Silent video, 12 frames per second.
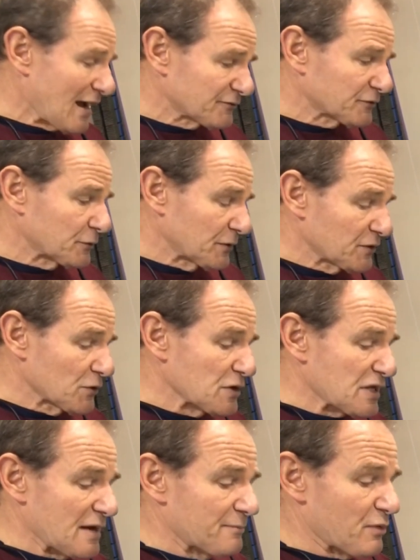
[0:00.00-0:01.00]
reduce
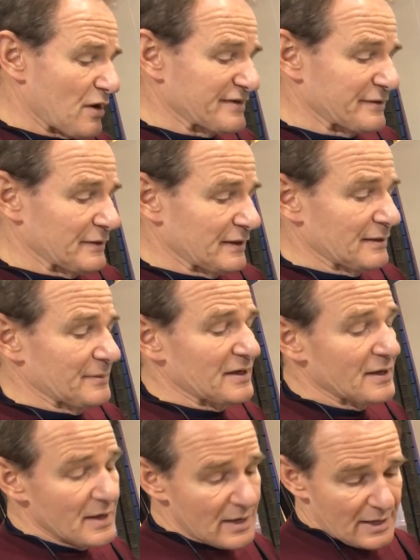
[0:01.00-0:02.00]
that pressure a little bit,
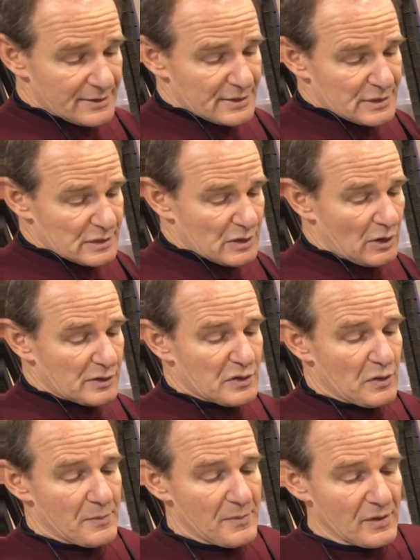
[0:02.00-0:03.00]
and this is
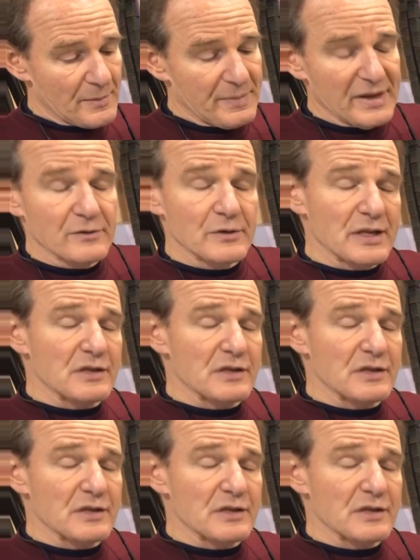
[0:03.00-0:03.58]
also a big reason